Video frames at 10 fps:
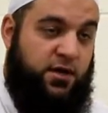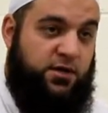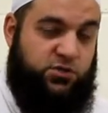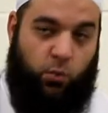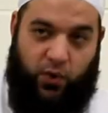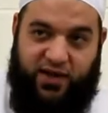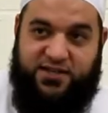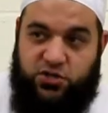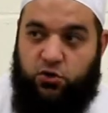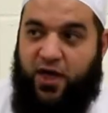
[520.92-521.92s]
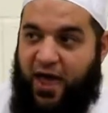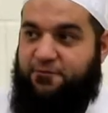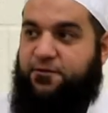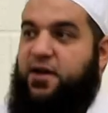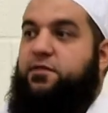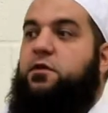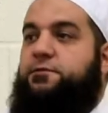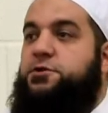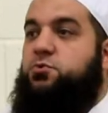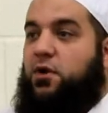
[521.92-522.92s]
So we need to look at every
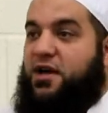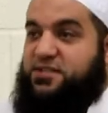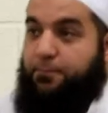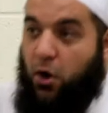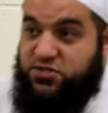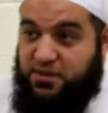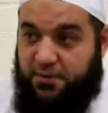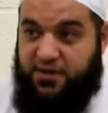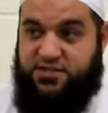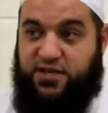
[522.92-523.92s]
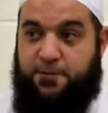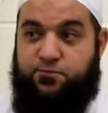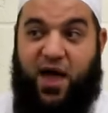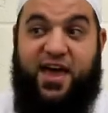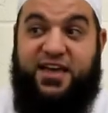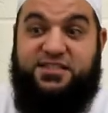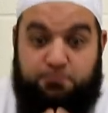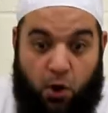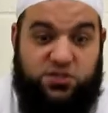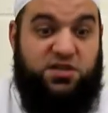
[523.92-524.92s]
individual as a possibility that it's
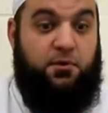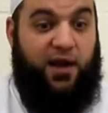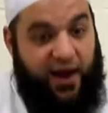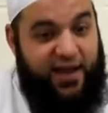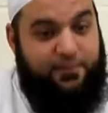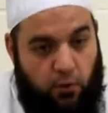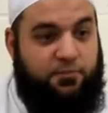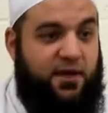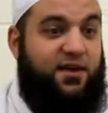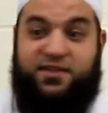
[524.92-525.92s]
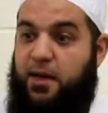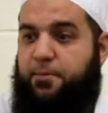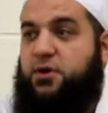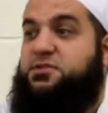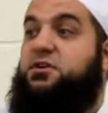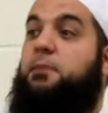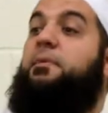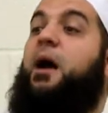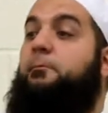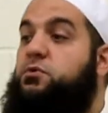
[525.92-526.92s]
possible. Ayn mumkin, that person can
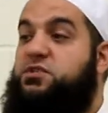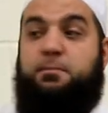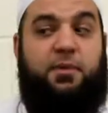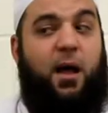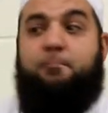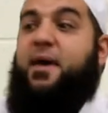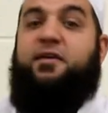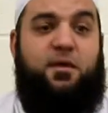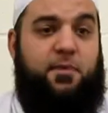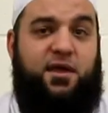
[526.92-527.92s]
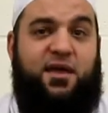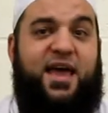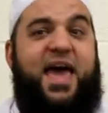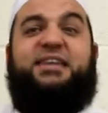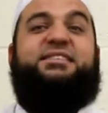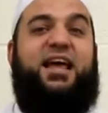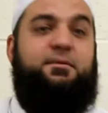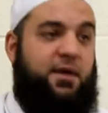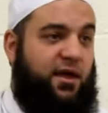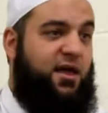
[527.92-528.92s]
become Muslim, become better than me,
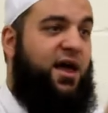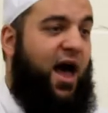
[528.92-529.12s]
excel me.